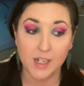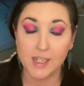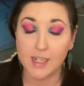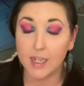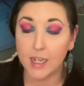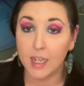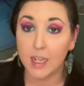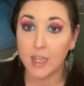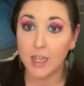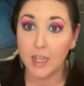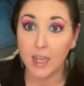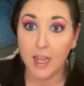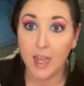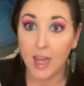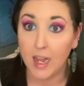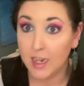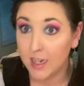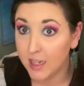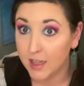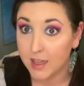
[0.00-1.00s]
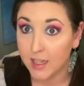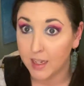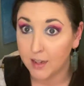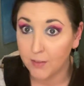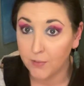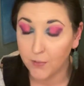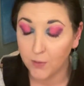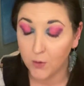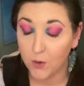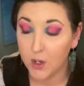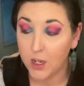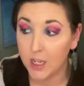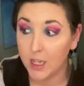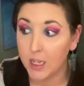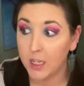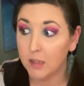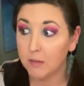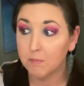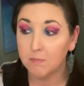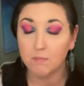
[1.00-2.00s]
to get anything
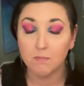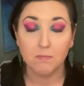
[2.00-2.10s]
free,